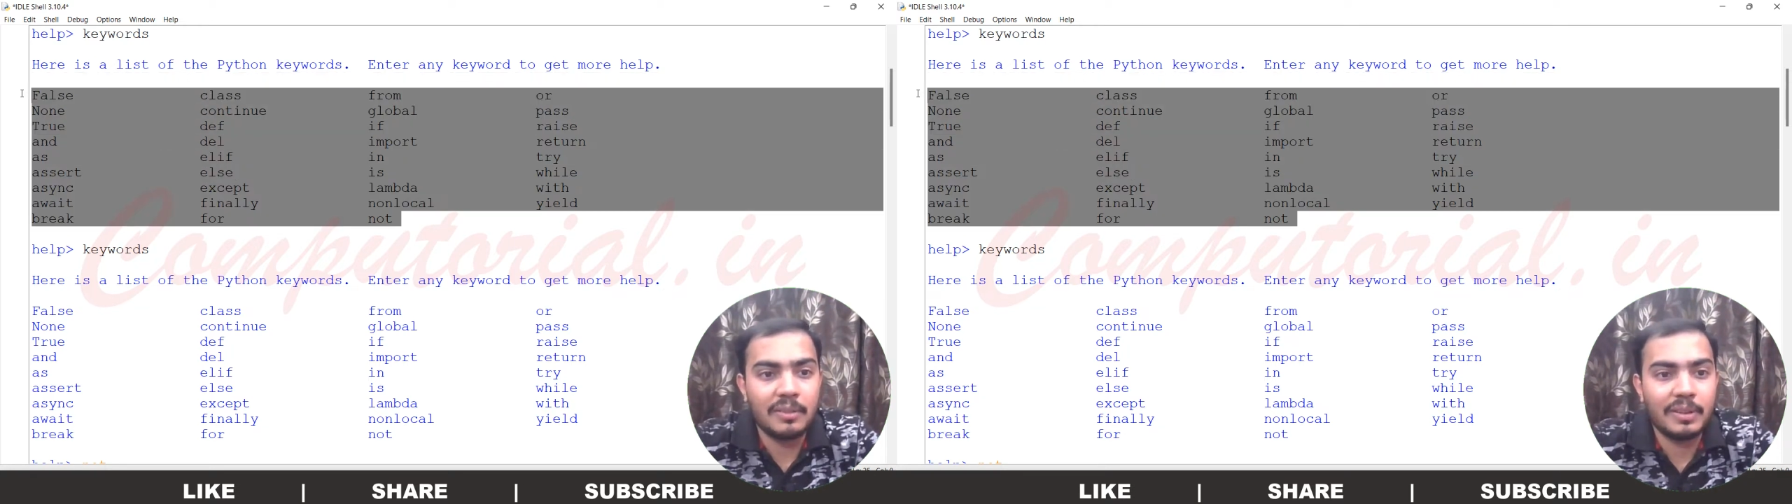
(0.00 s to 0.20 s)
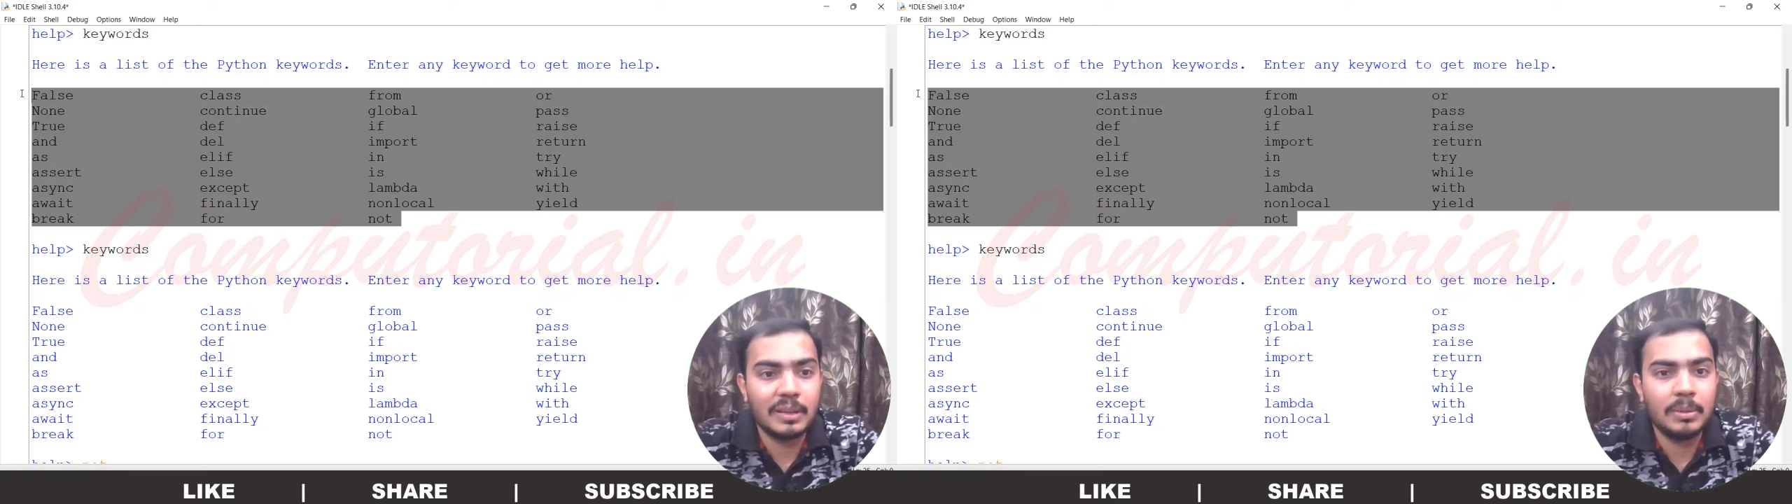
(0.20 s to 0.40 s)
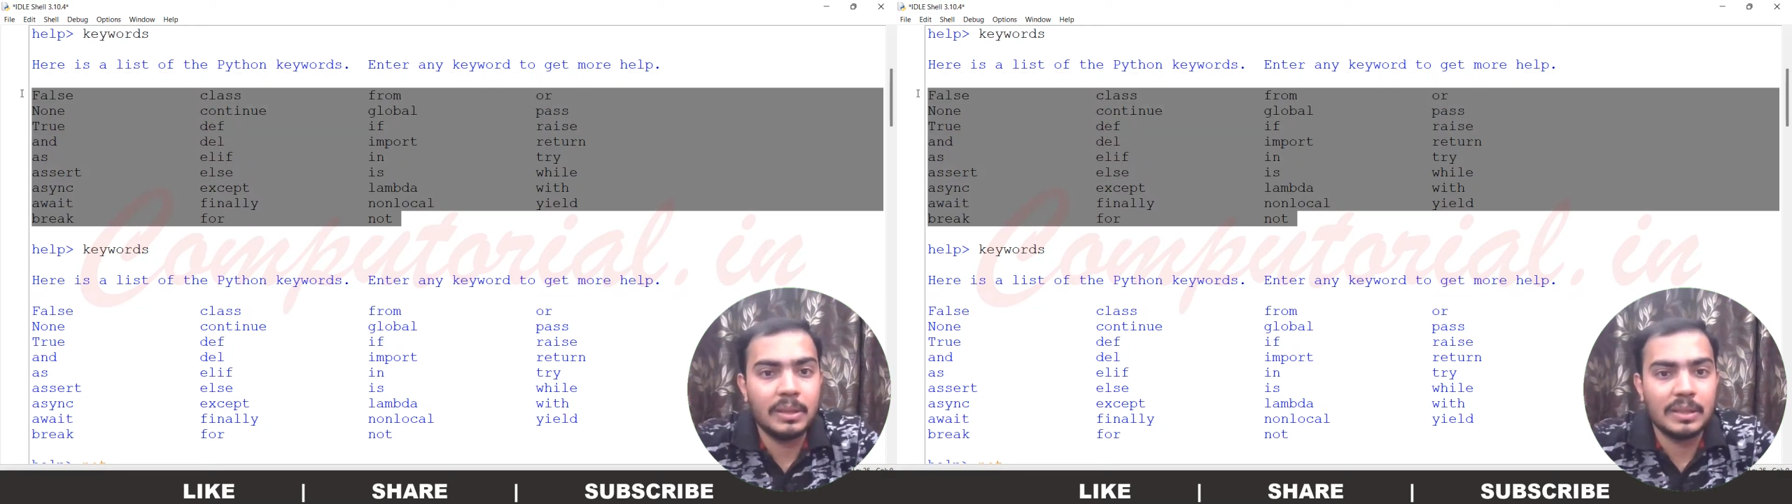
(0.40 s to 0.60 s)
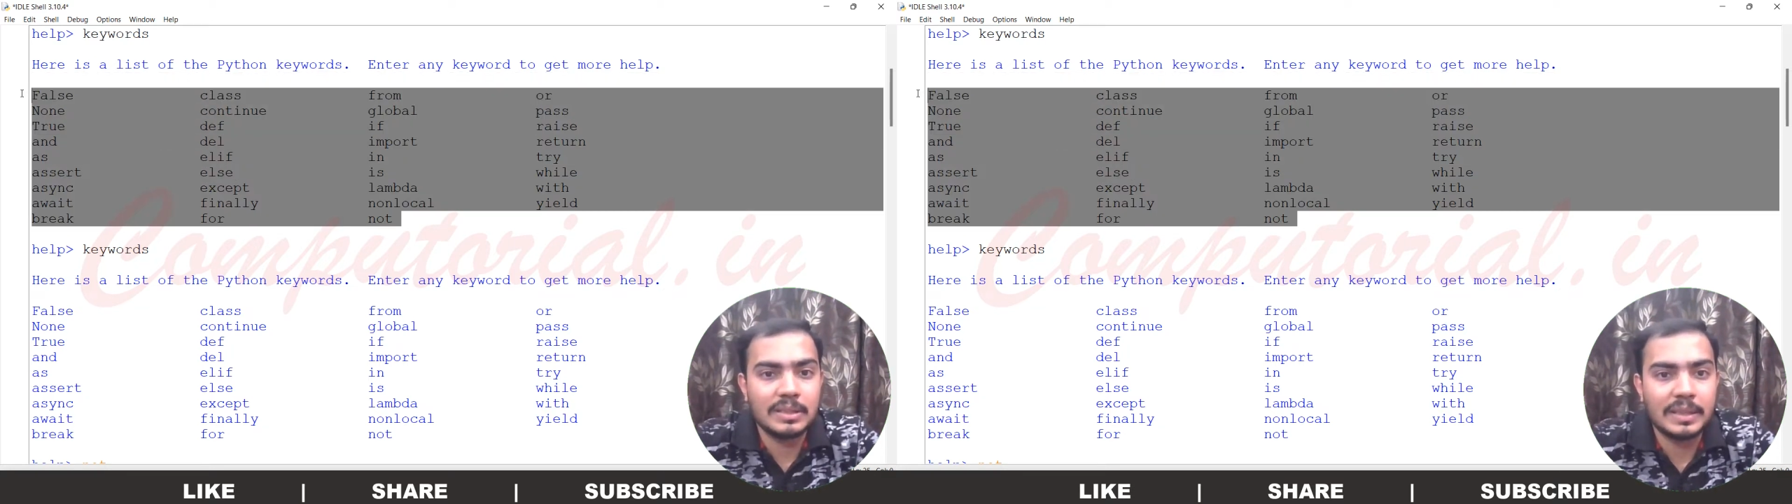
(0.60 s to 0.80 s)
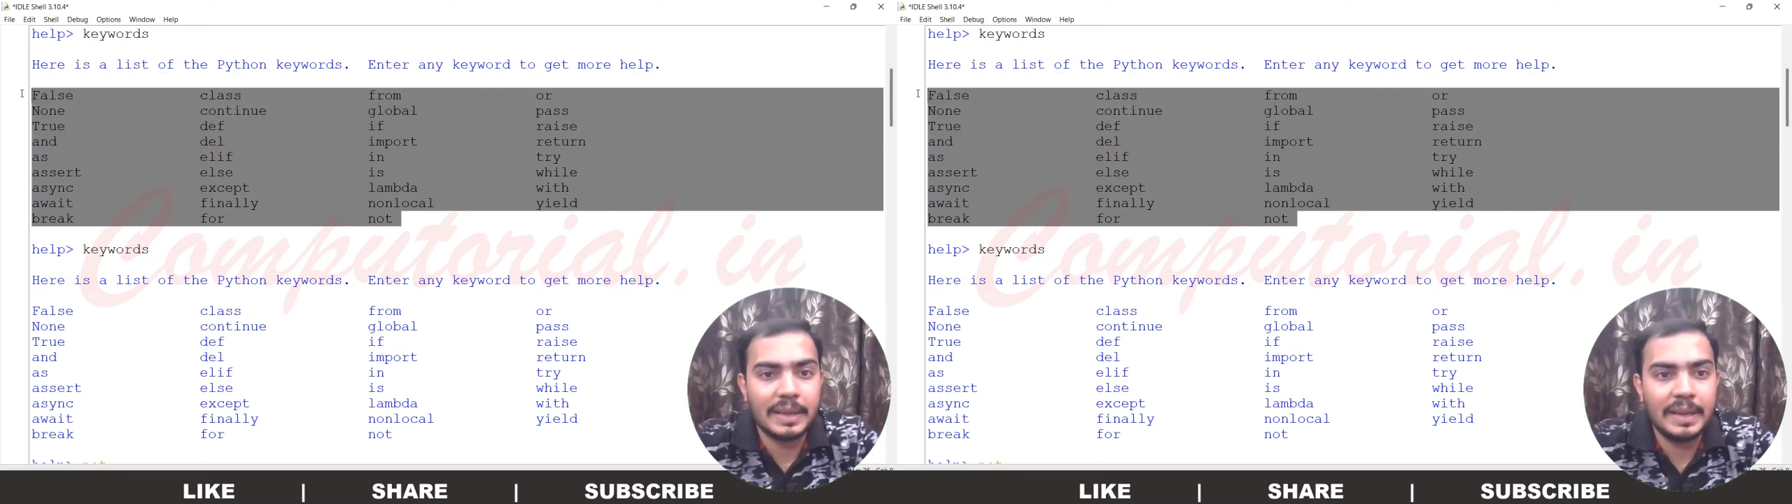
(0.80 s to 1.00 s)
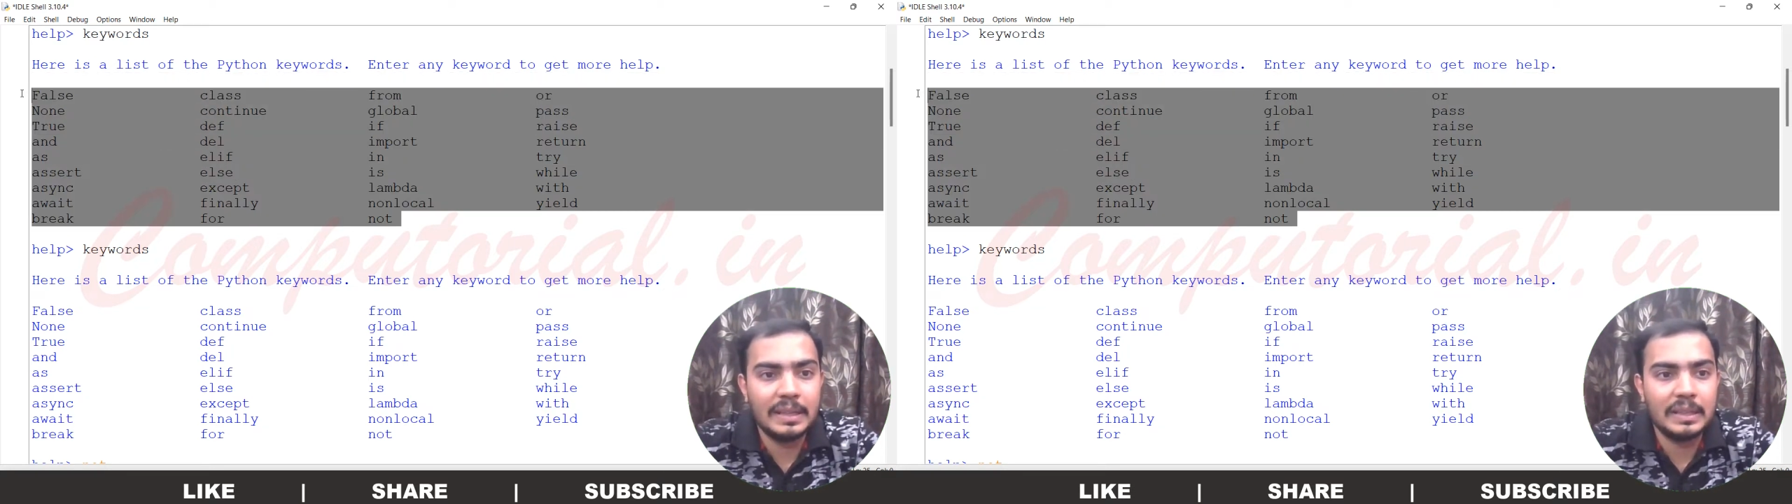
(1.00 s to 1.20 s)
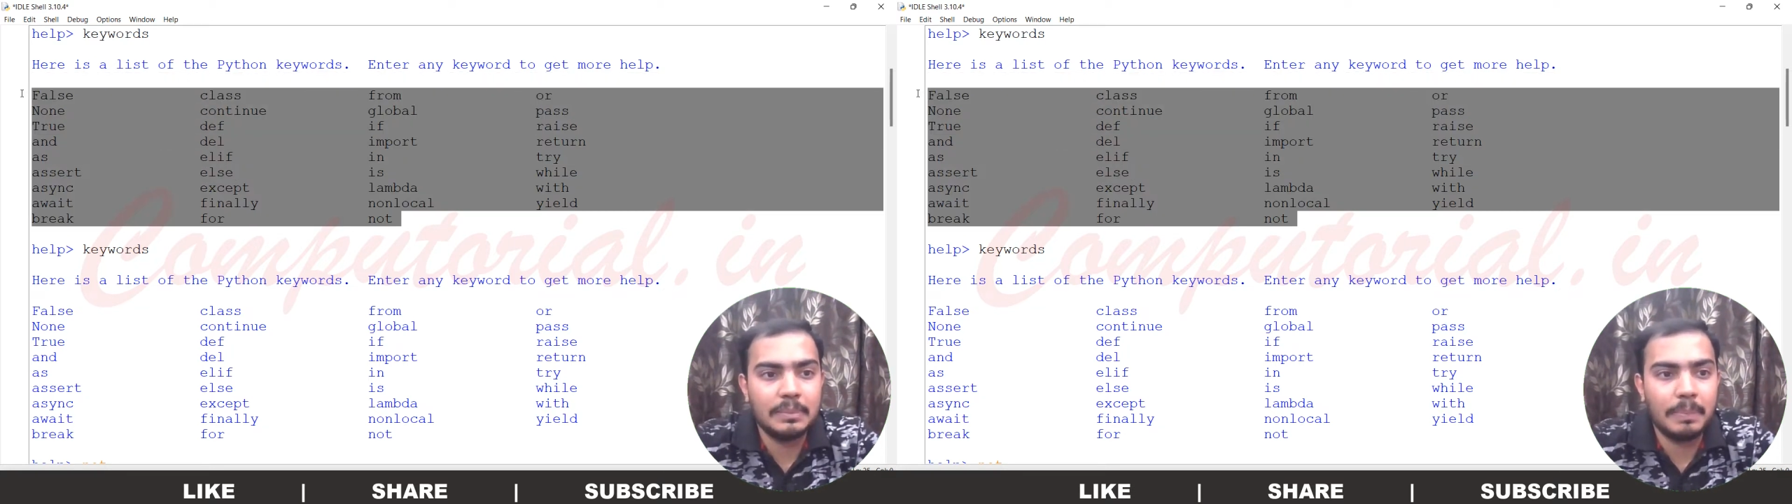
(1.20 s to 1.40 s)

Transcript: available inside the